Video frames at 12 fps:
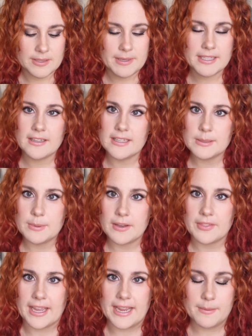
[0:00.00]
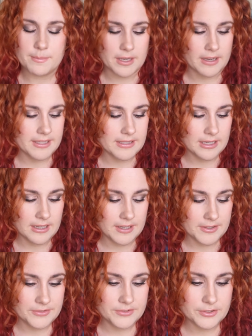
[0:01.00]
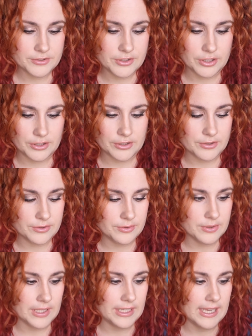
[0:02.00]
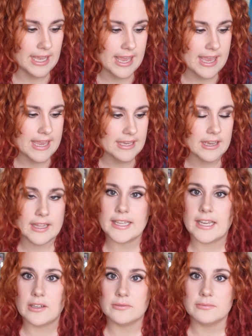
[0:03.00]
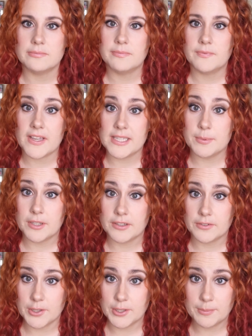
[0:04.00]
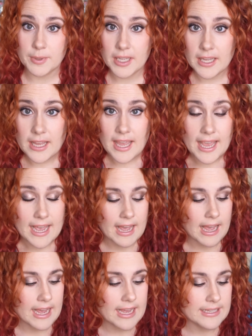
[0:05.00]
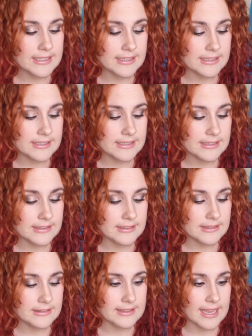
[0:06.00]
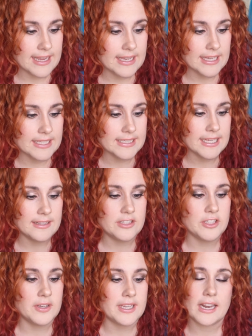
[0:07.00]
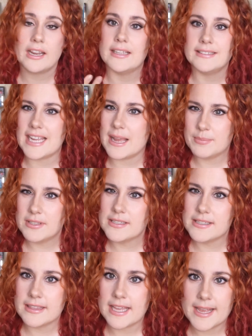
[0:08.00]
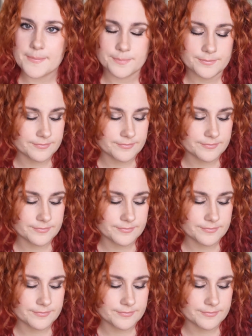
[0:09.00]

I was a bit gutted about that, but I turned to a Curly Girl Facebook group and they said you could get like adapters and that.